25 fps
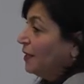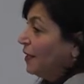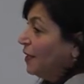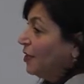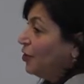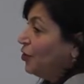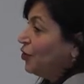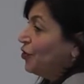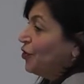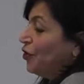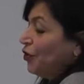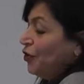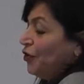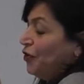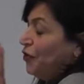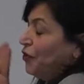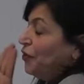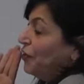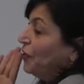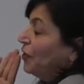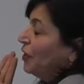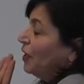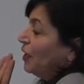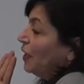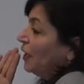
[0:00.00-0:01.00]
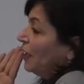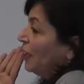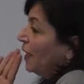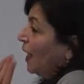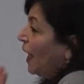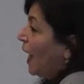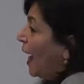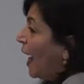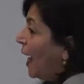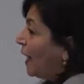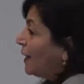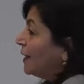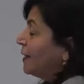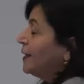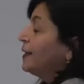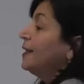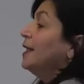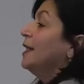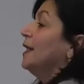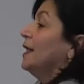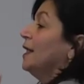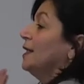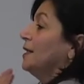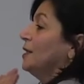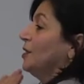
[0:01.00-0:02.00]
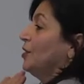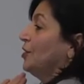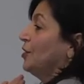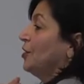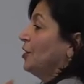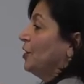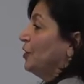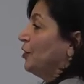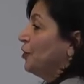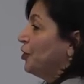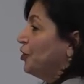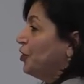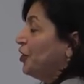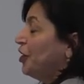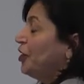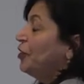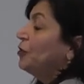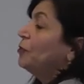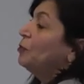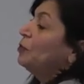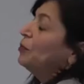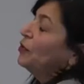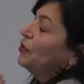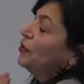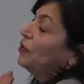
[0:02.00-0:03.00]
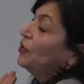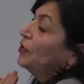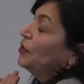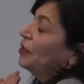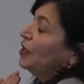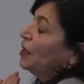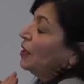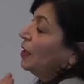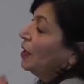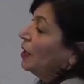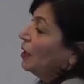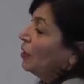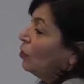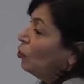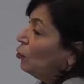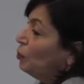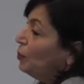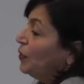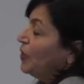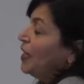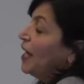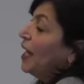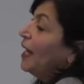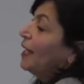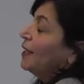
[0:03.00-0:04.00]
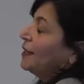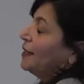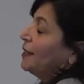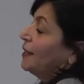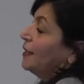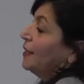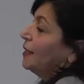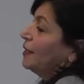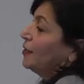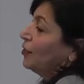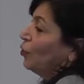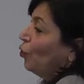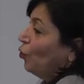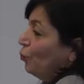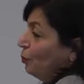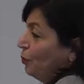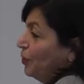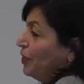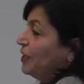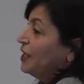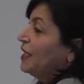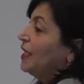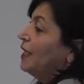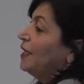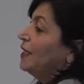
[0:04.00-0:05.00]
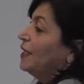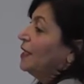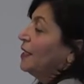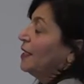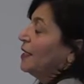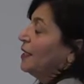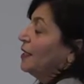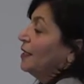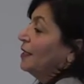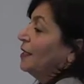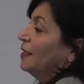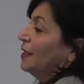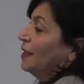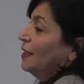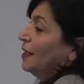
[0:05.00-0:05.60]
Digital, access, shareable, open access, open data.